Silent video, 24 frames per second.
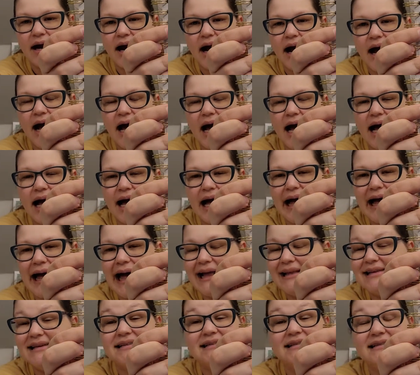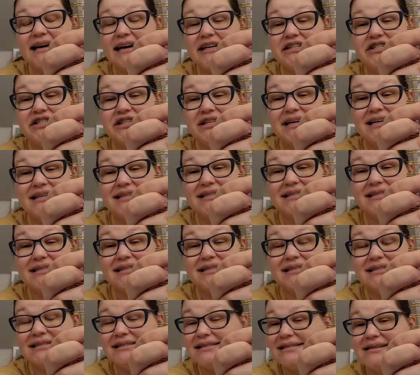I didn't touch this,
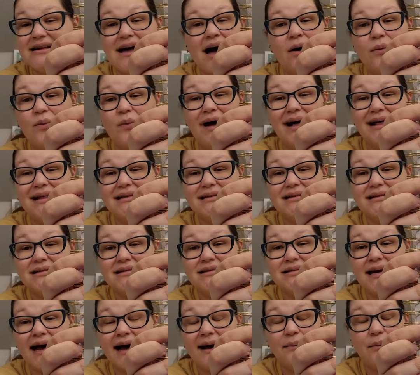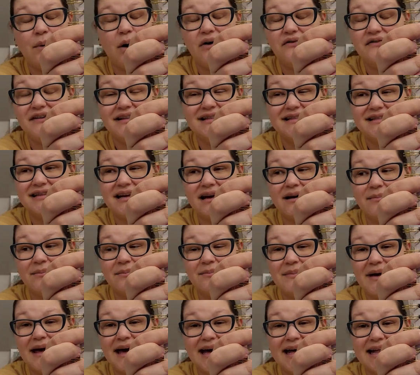not once. I wove in some
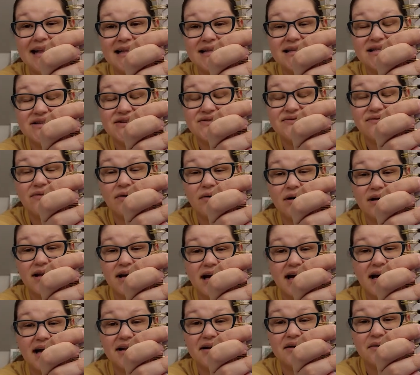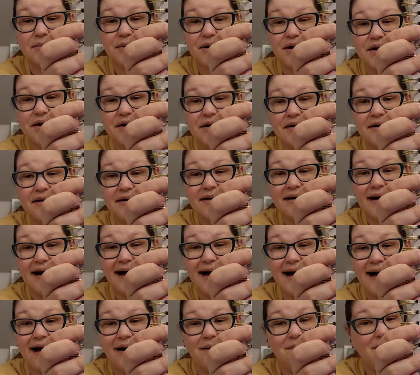ends for the color work,
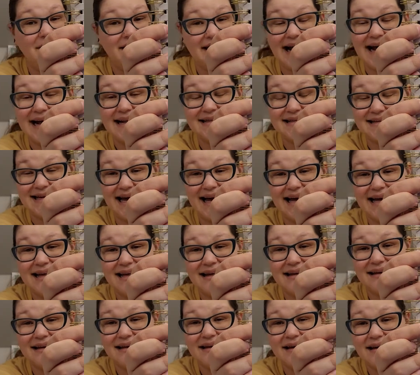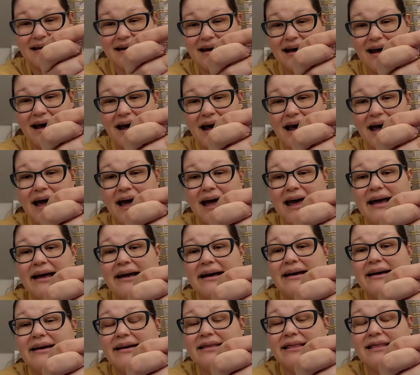but that's it.
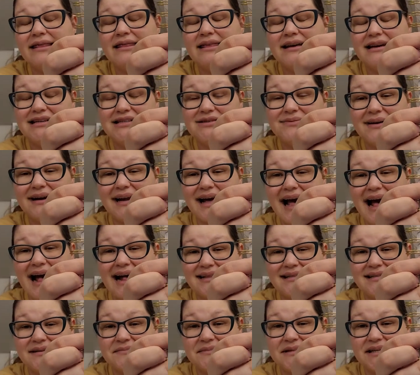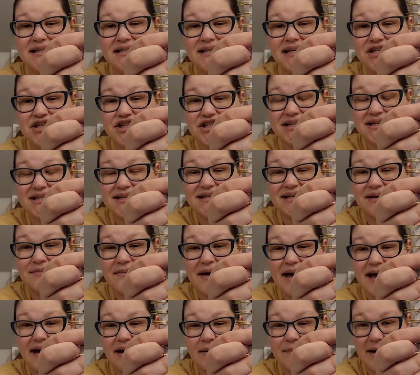This one I had some decisions to
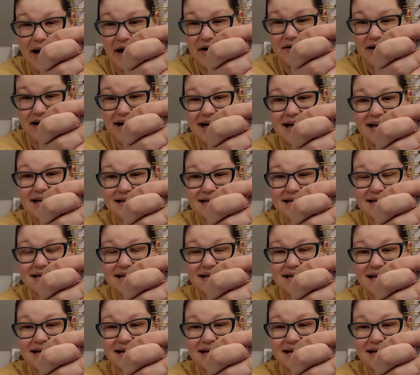make about it.